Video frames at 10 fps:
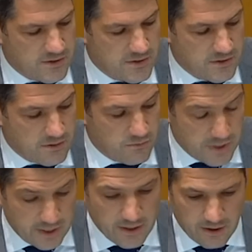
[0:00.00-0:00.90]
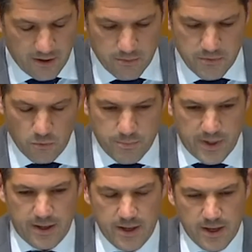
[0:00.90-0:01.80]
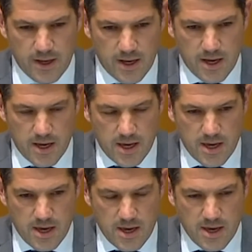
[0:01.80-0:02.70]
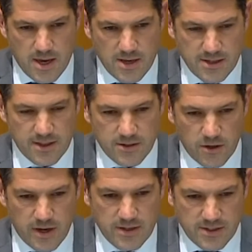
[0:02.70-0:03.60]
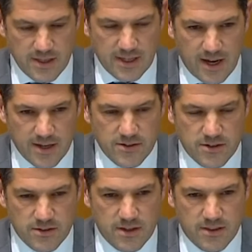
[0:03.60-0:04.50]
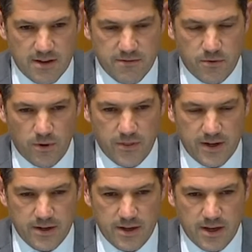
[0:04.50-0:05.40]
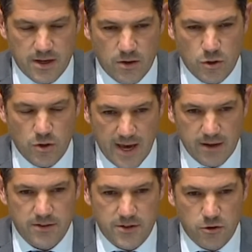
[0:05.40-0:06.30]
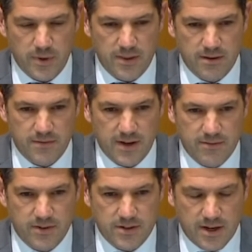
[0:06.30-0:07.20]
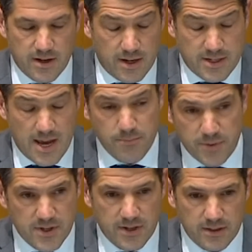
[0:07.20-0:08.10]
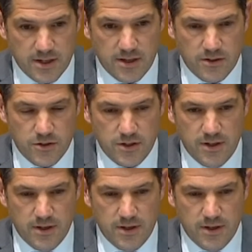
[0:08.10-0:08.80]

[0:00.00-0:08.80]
is really not helpful, but is it the case that, therefore, that you cannot tell me that if I have a 10% lineage